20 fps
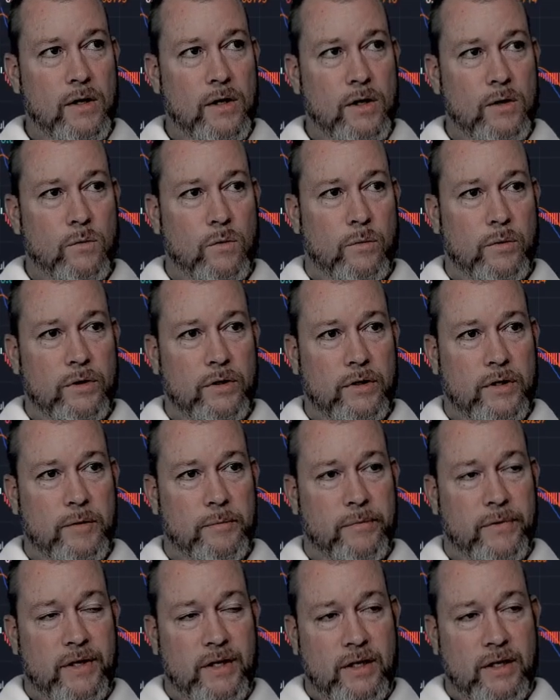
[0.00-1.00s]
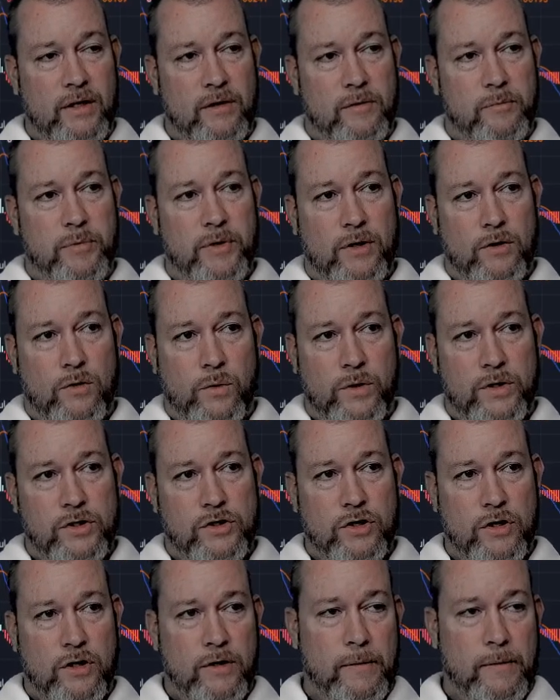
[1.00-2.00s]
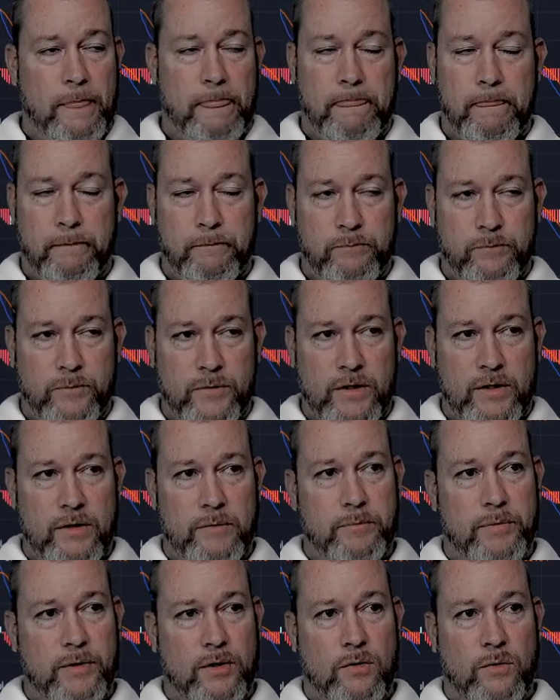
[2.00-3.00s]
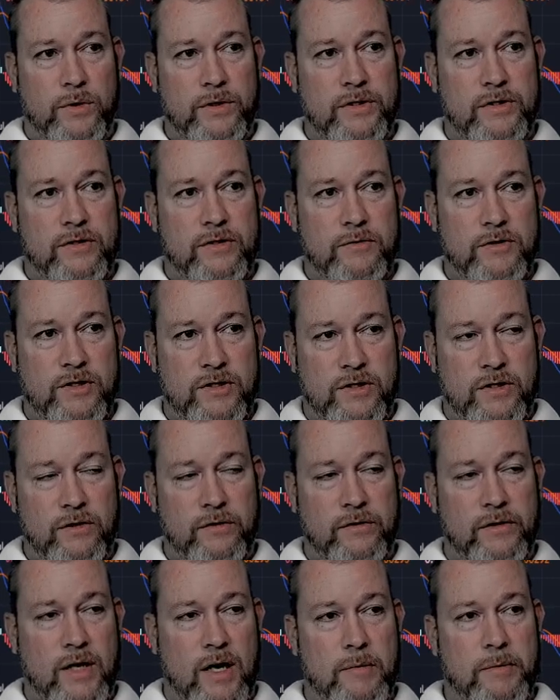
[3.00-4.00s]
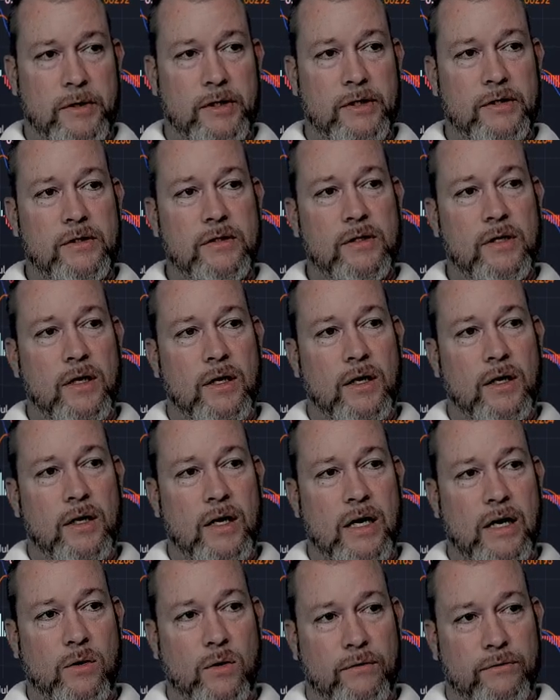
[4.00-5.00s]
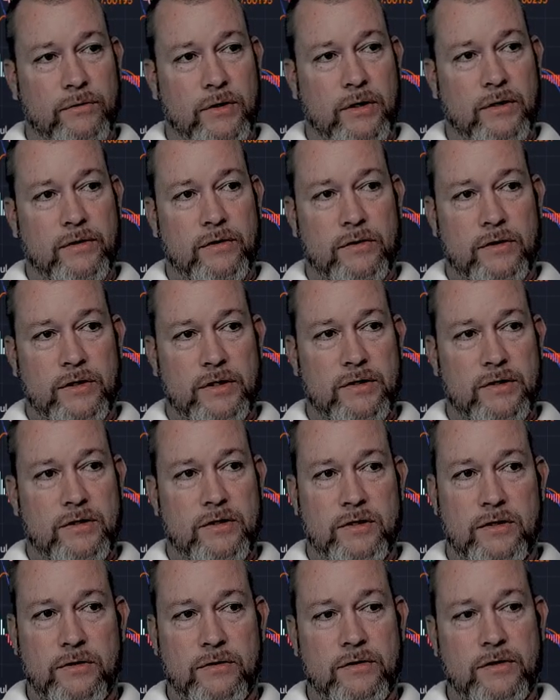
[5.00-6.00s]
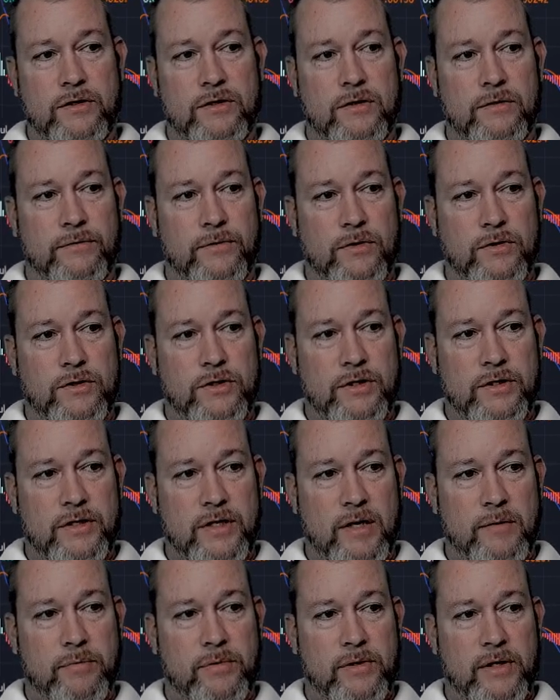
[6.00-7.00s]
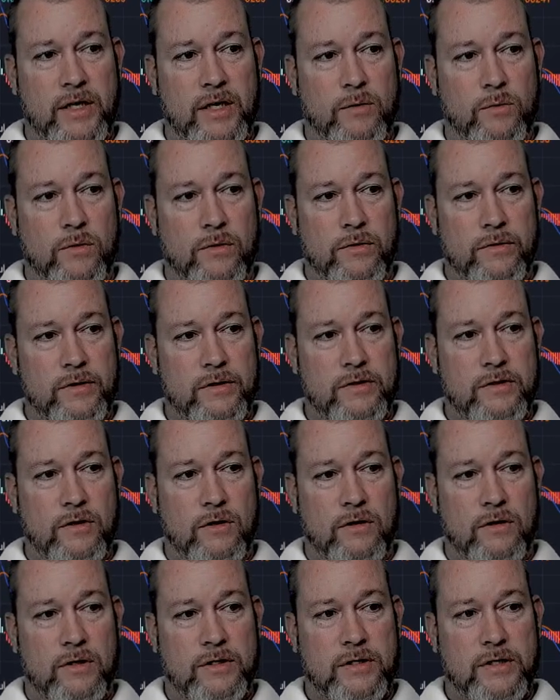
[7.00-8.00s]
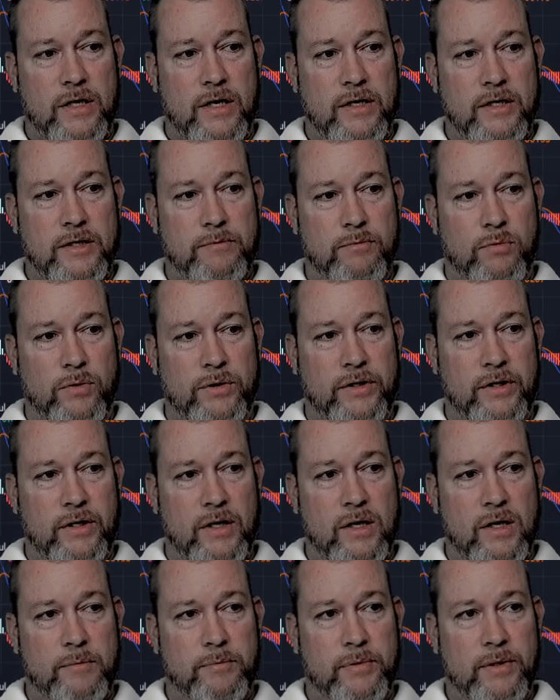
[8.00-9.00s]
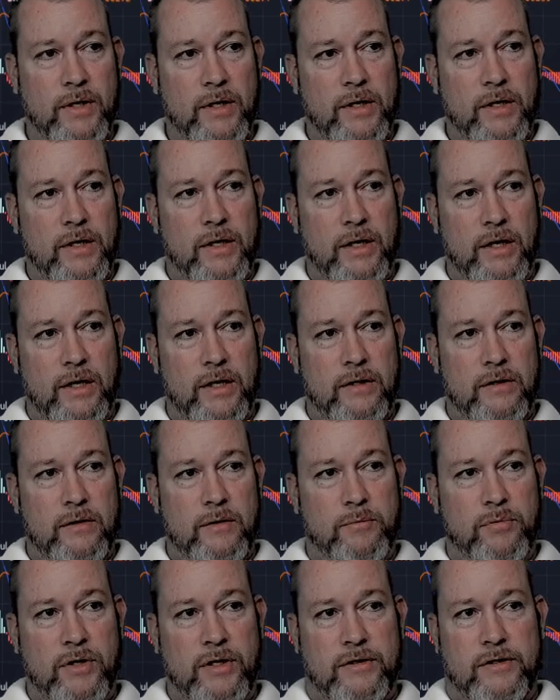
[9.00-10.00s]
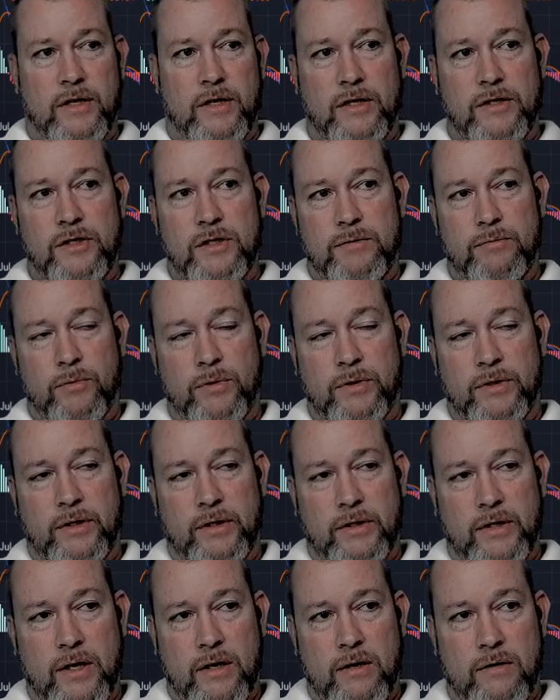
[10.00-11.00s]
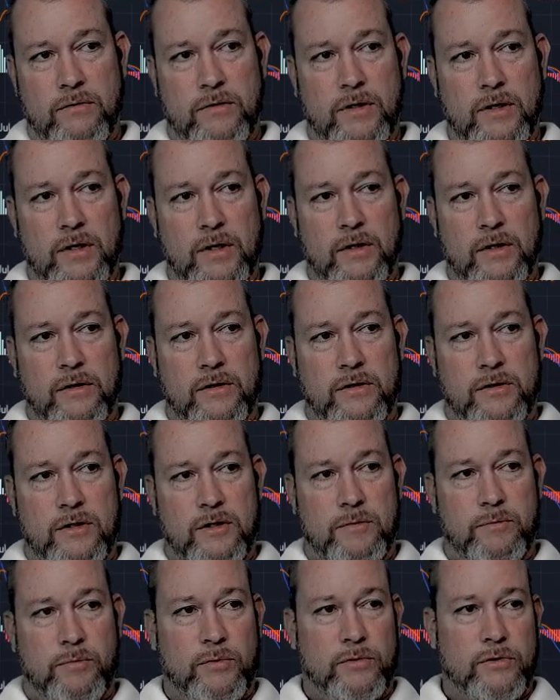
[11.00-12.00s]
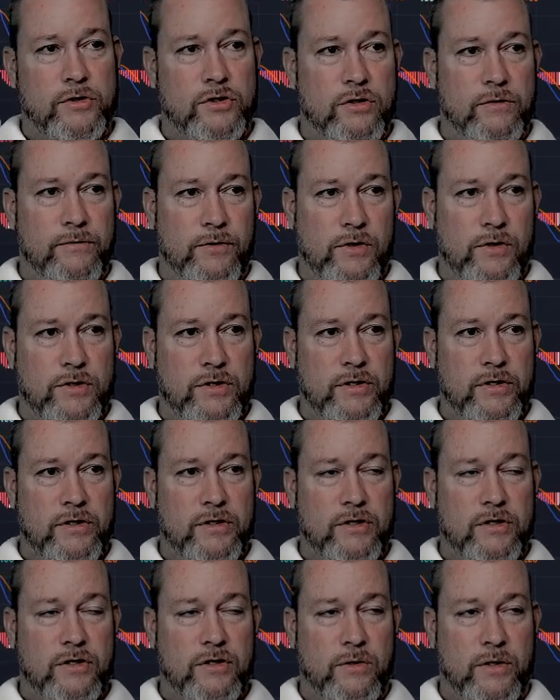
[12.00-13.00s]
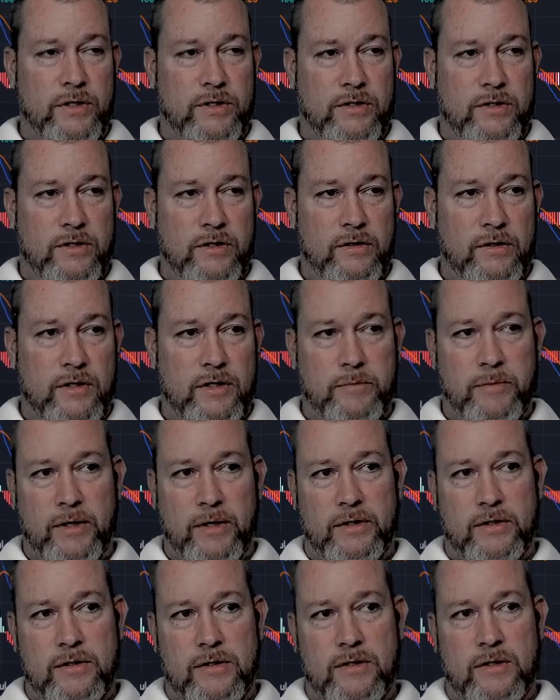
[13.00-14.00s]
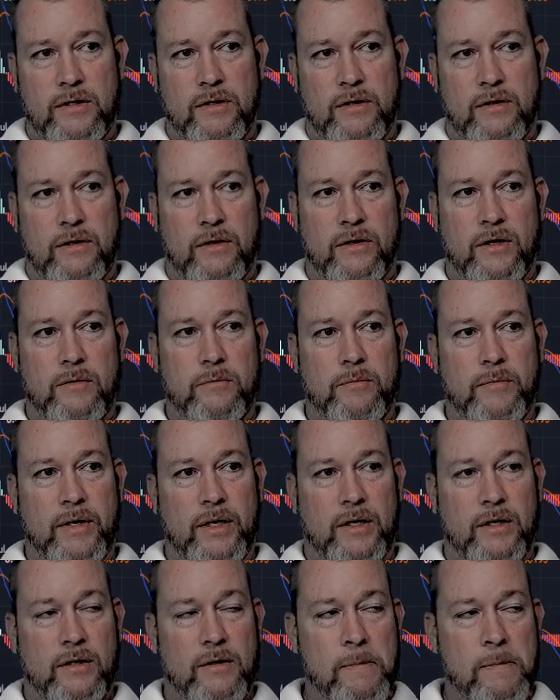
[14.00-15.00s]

When we look at the ETH Bitcoin chart, Bitcoin's still dominant. However, there is still this divergence at play where this RSI is pointing up and the price action is pointing down. This is bullish divergence, so I still expect to see Ethereum make